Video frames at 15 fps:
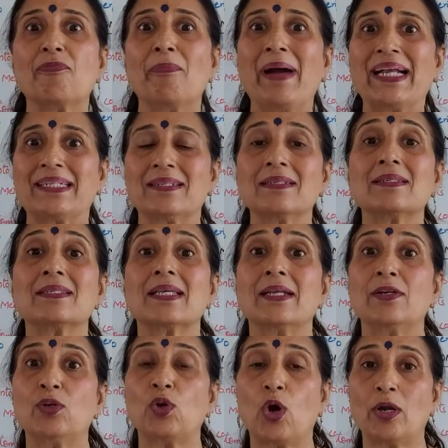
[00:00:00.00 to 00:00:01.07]
metals
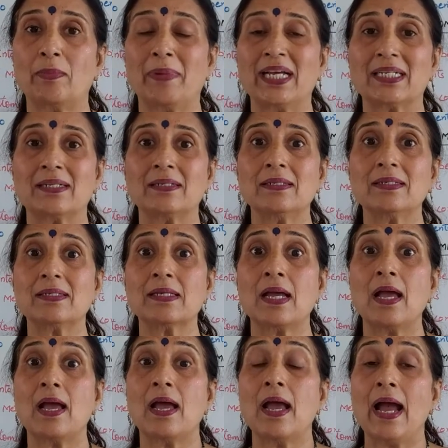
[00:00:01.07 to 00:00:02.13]
and non-metals.
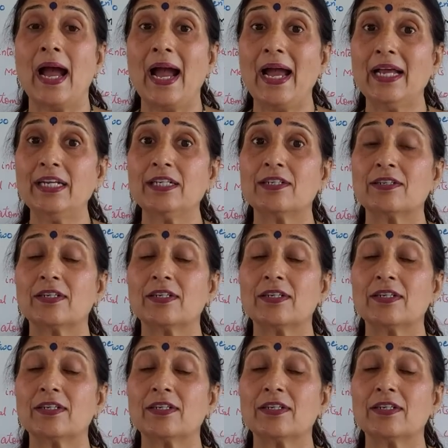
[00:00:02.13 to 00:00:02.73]
And